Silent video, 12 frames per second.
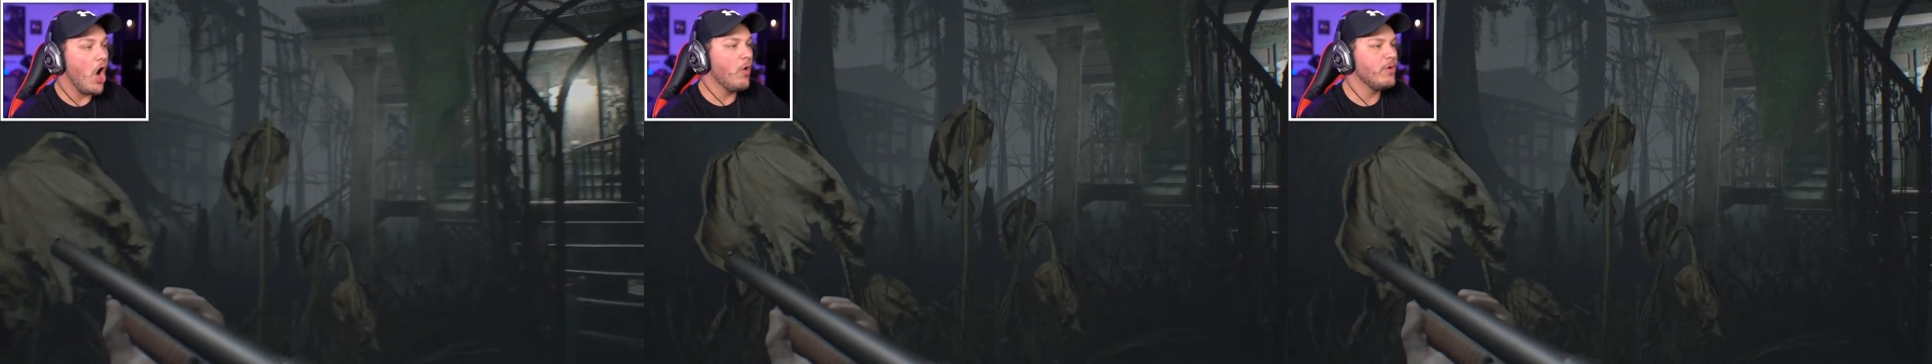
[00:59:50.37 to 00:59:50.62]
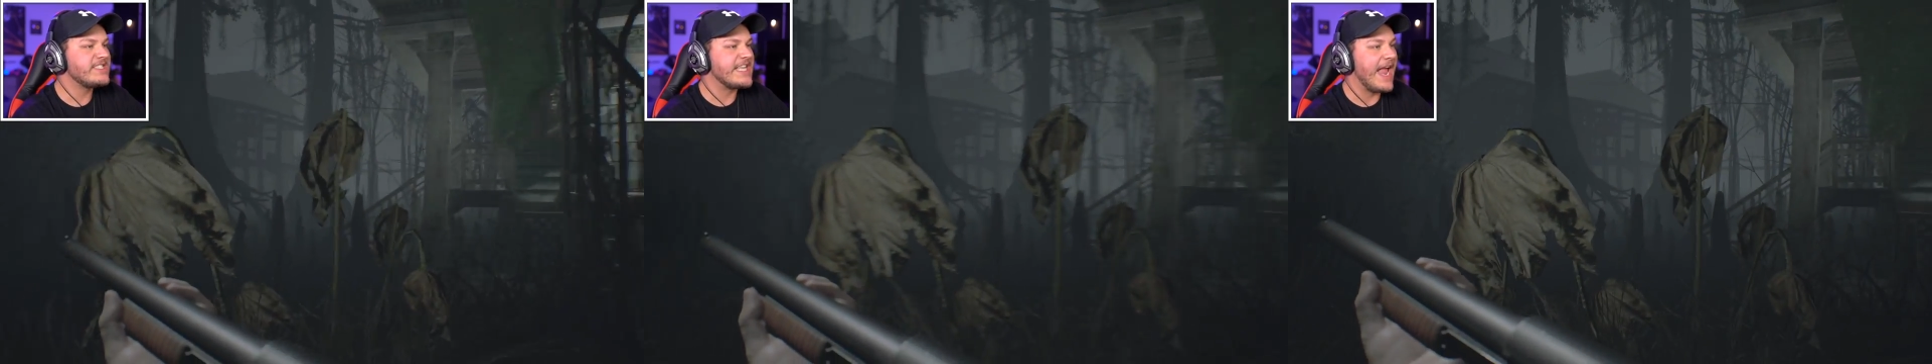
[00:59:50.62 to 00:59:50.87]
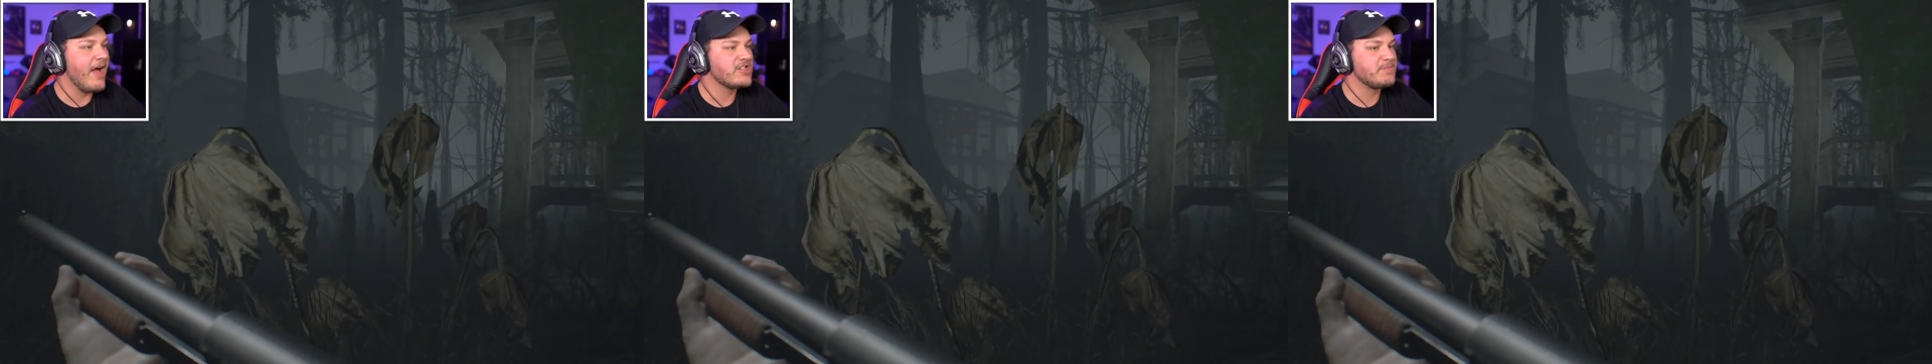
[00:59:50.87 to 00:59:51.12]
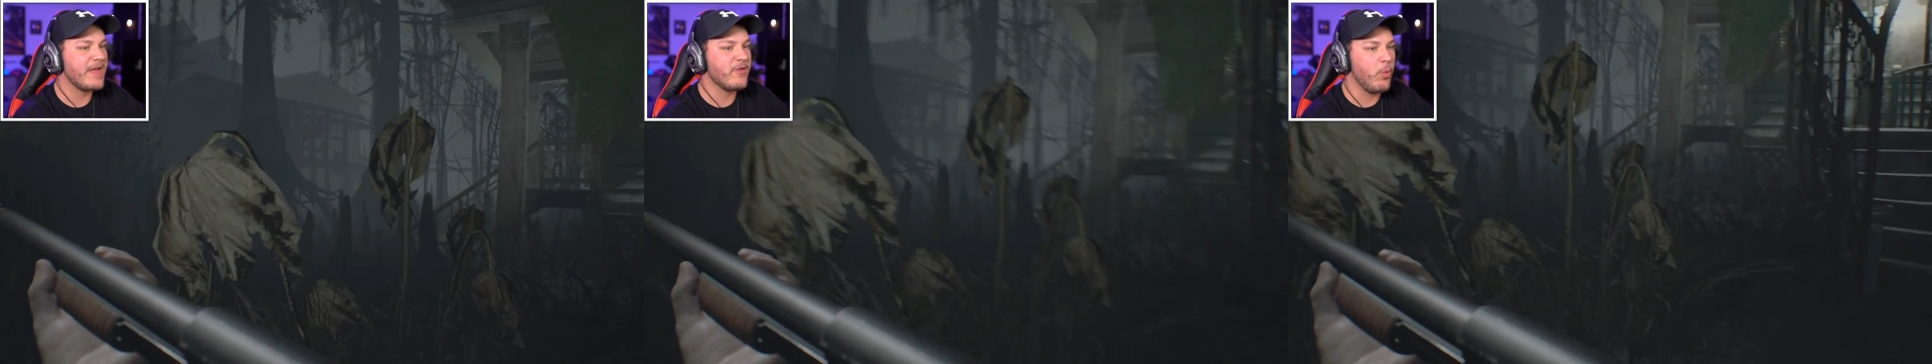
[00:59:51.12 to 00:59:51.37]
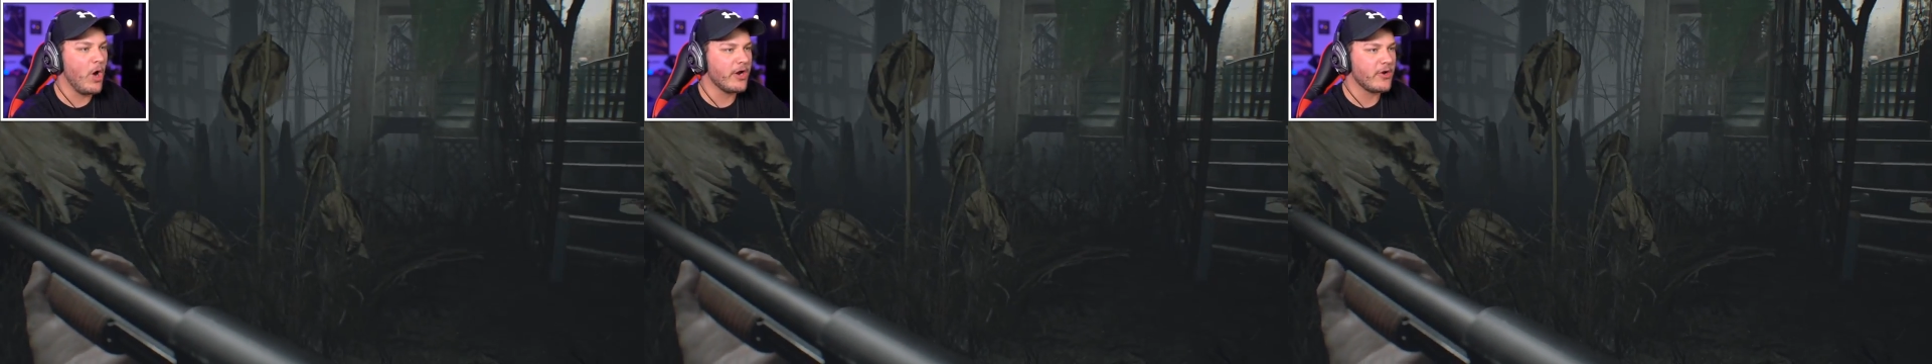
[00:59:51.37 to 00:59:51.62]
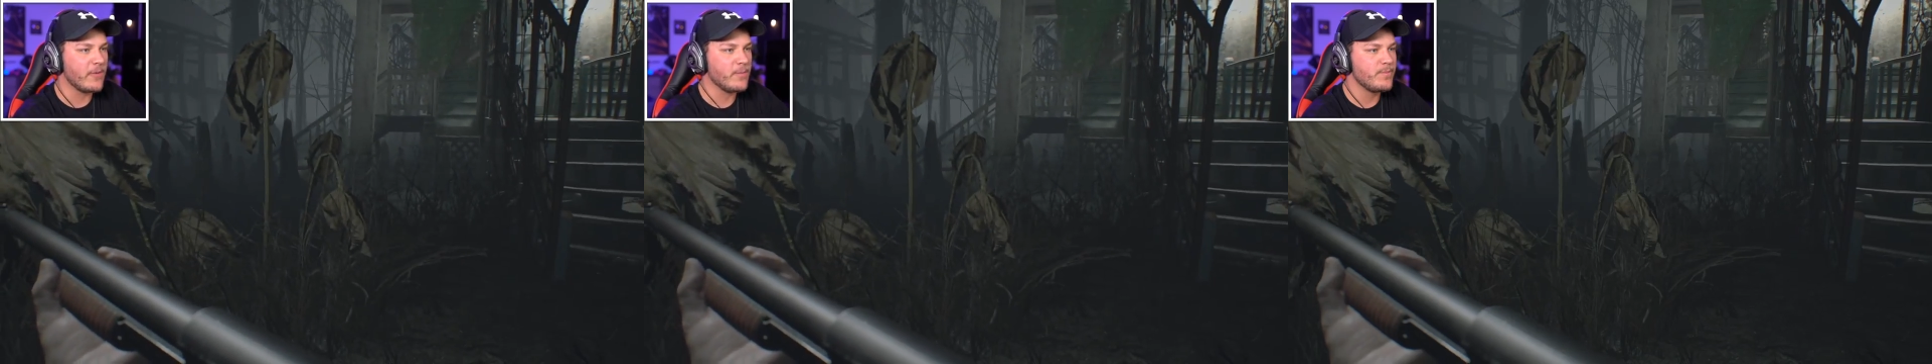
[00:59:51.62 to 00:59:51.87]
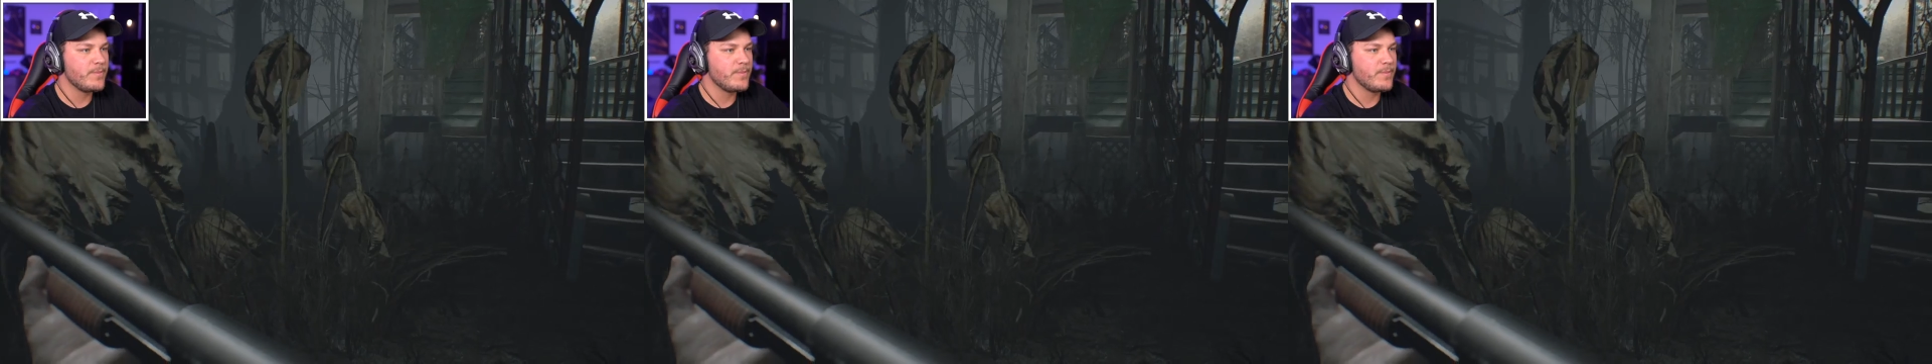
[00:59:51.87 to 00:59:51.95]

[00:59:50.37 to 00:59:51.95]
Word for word: Oh, it's the house by the water.